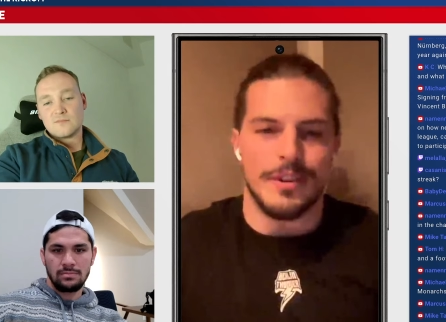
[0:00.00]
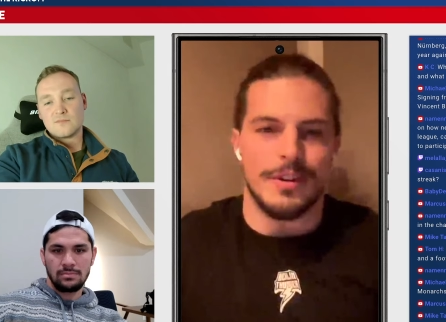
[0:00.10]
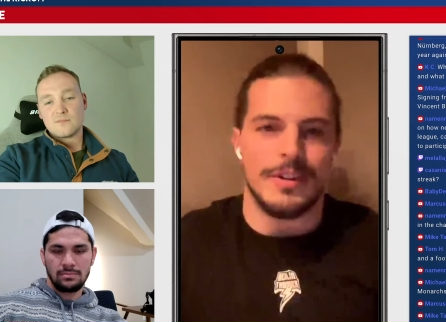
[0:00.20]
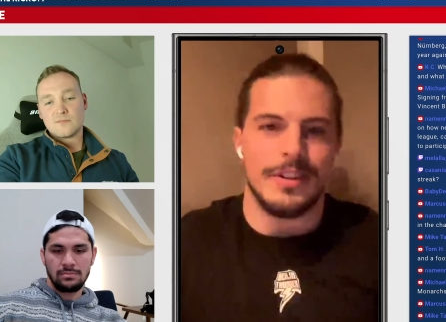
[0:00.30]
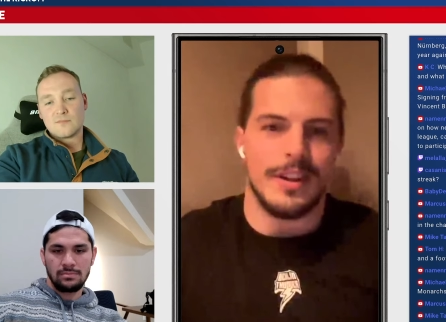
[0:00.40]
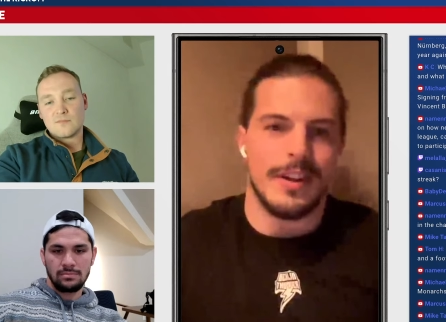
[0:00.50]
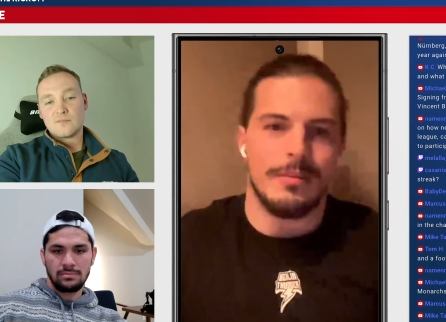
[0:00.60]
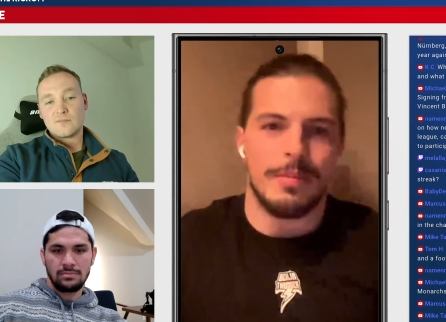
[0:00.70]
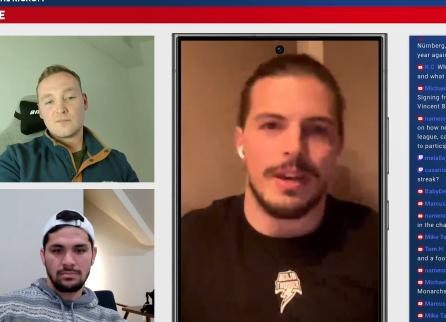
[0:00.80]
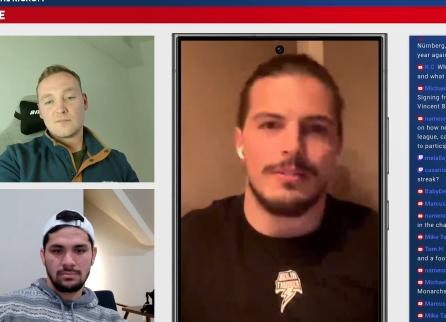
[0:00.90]
Speaker 1: started, I
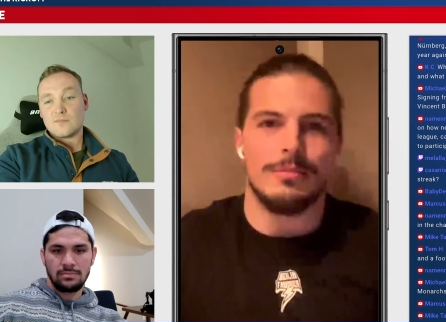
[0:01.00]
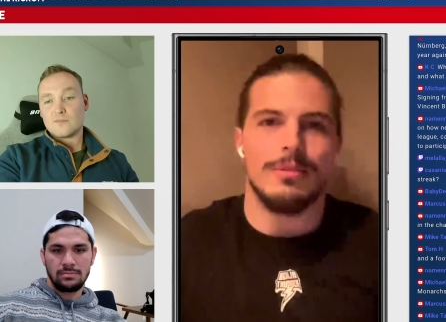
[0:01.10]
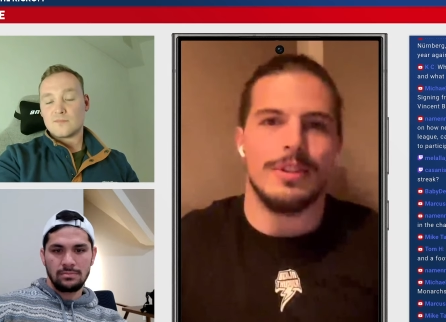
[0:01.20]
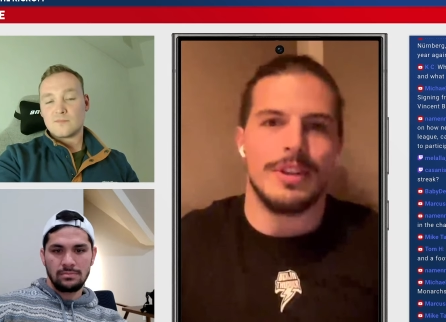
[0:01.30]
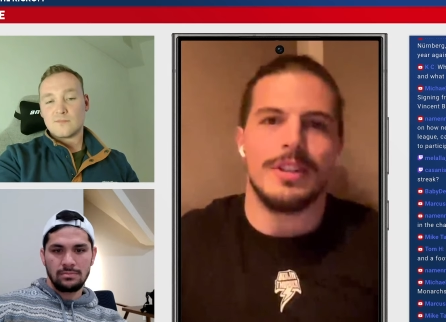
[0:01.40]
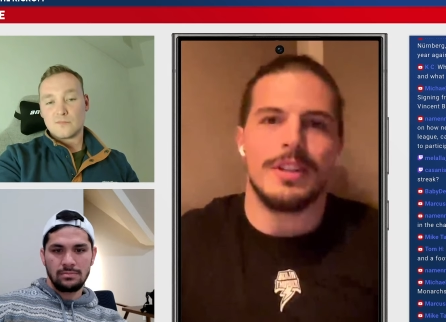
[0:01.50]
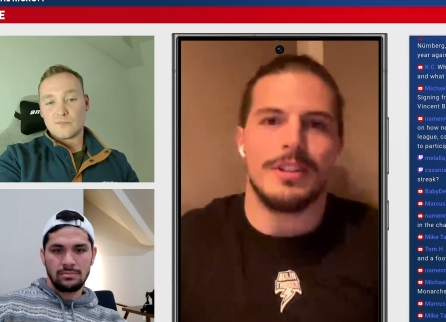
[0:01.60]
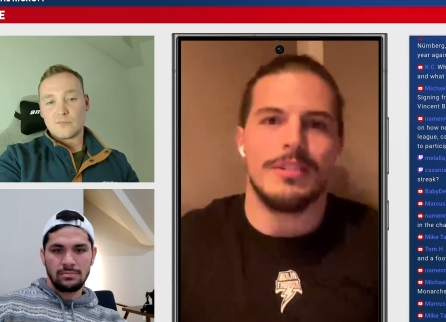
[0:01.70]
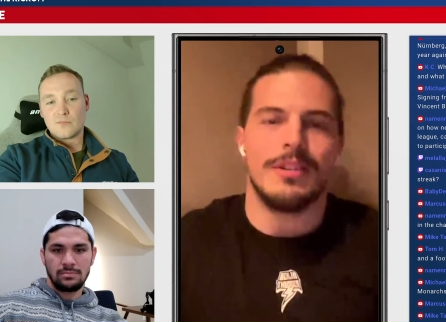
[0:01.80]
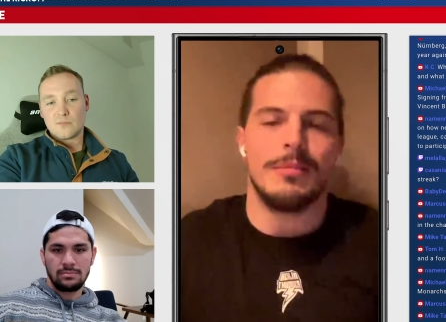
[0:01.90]
got back to Berlin
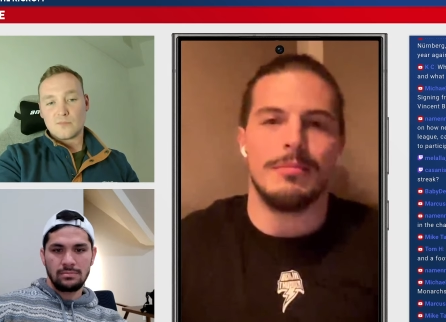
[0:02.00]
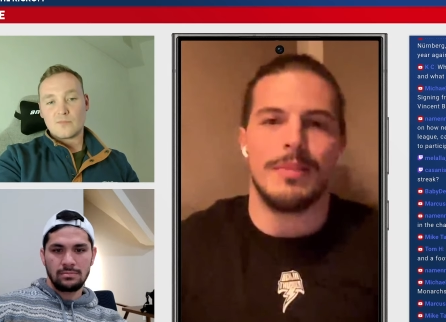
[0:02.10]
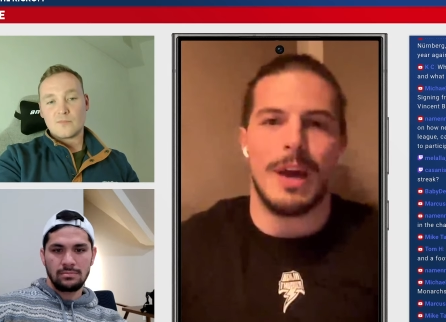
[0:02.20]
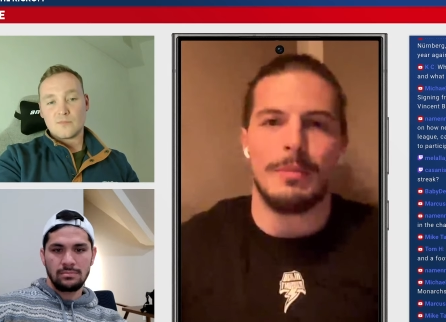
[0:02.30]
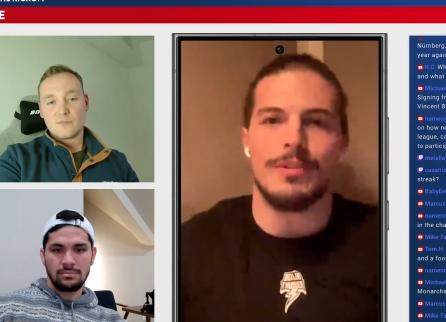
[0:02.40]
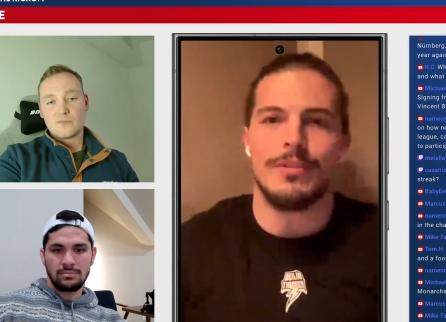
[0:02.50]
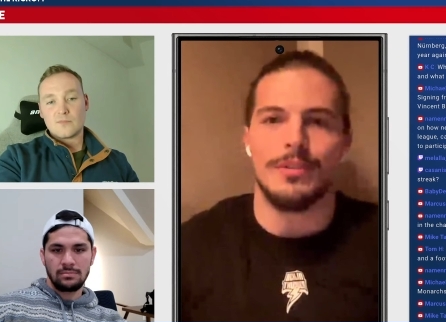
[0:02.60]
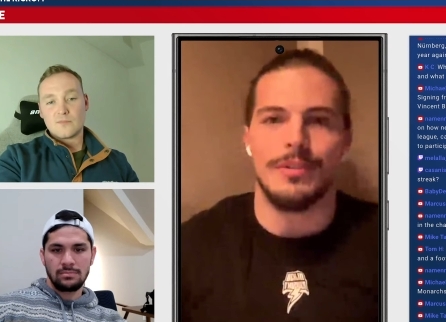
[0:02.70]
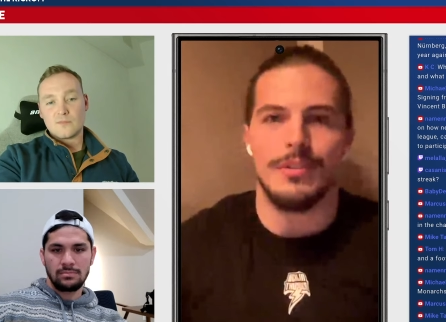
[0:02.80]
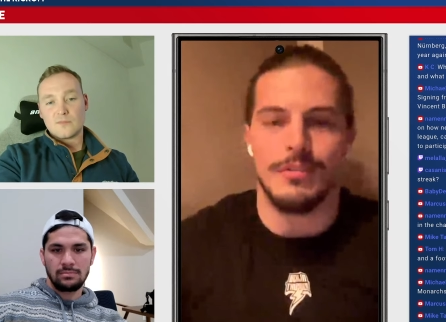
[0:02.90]
and um, happy to
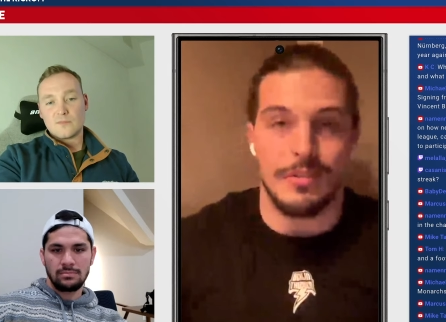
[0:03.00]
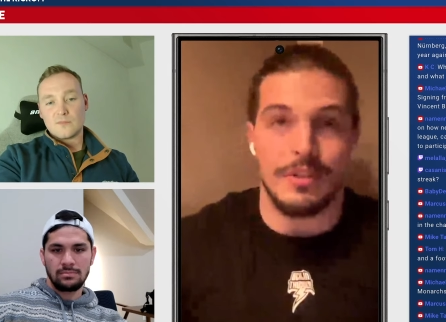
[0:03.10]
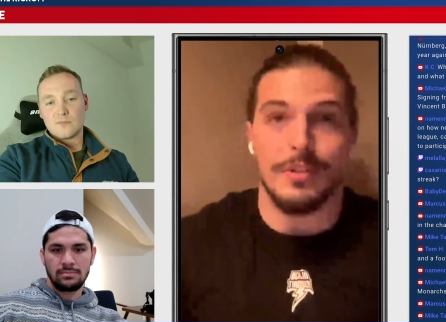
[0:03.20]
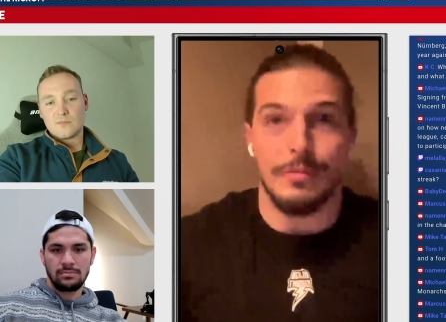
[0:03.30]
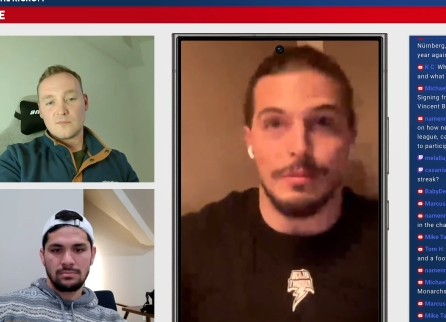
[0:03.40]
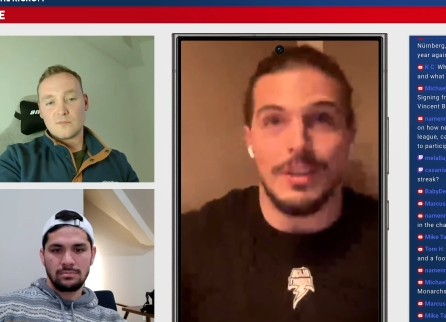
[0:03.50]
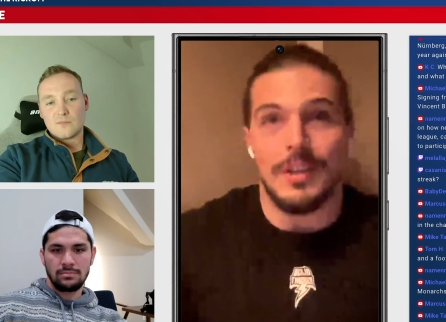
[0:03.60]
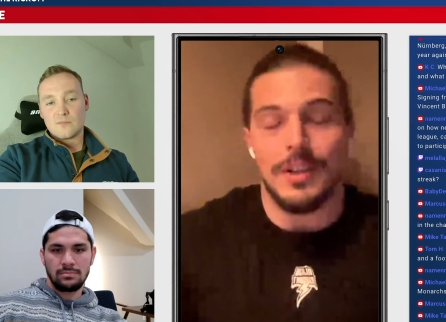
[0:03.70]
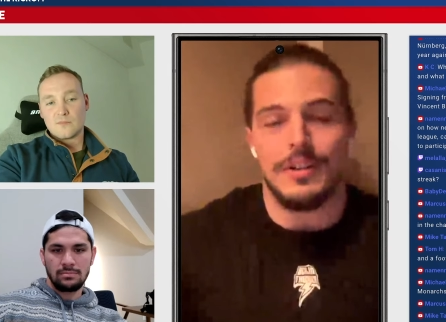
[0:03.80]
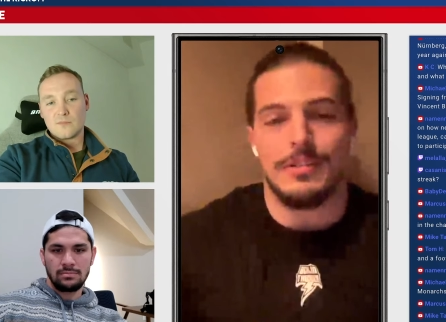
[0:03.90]
still still
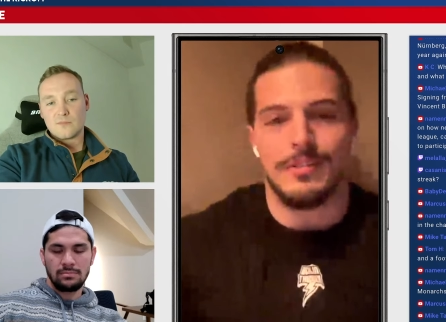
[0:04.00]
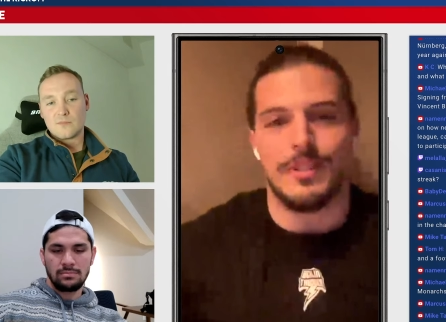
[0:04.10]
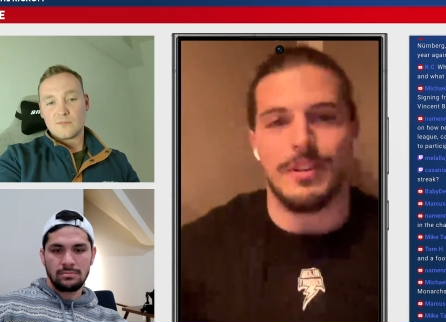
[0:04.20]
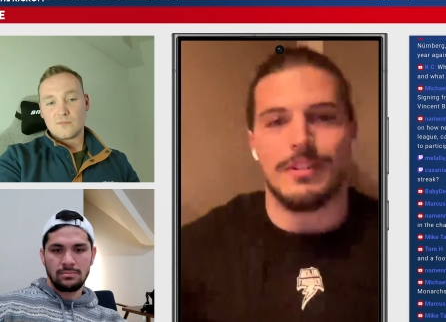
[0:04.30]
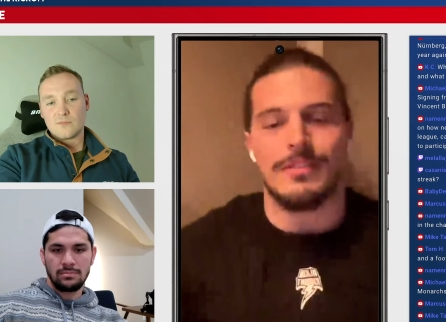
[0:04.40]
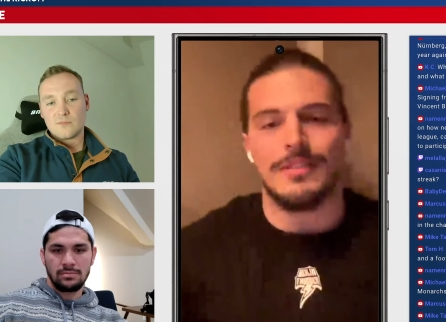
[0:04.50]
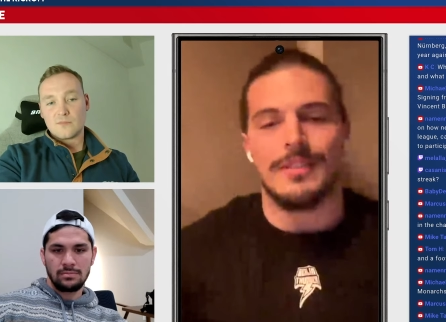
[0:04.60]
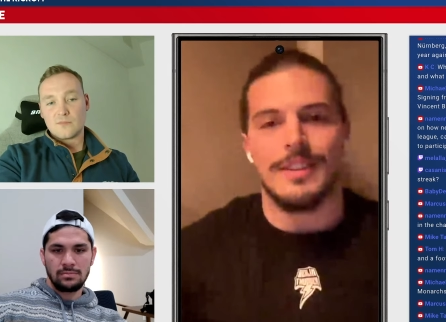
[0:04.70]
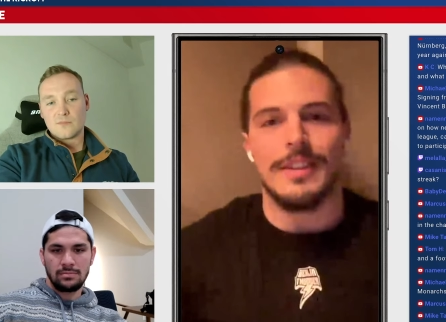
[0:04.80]
be here. So,